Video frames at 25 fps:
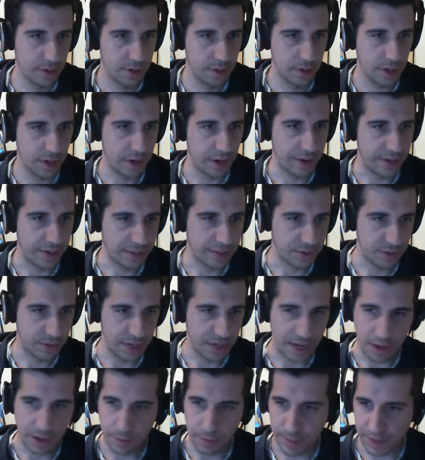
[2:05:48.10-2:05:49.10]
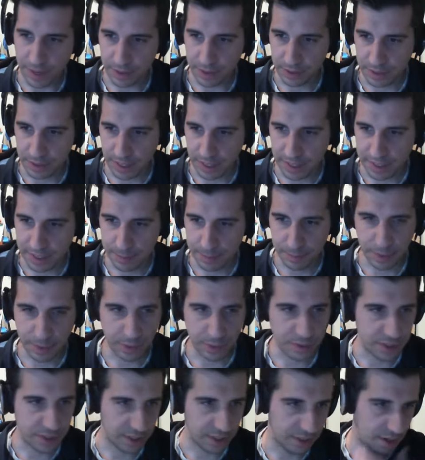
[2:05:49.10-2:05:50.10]
All right, so now about
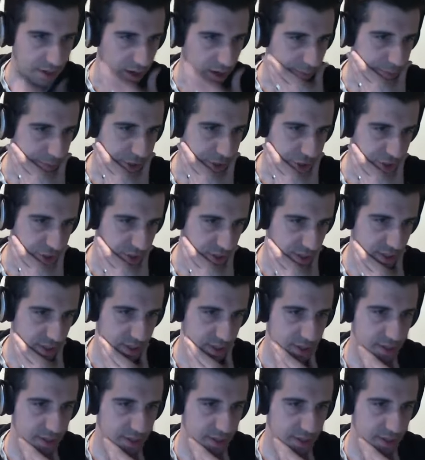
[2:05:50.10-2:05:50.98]
exposing the options.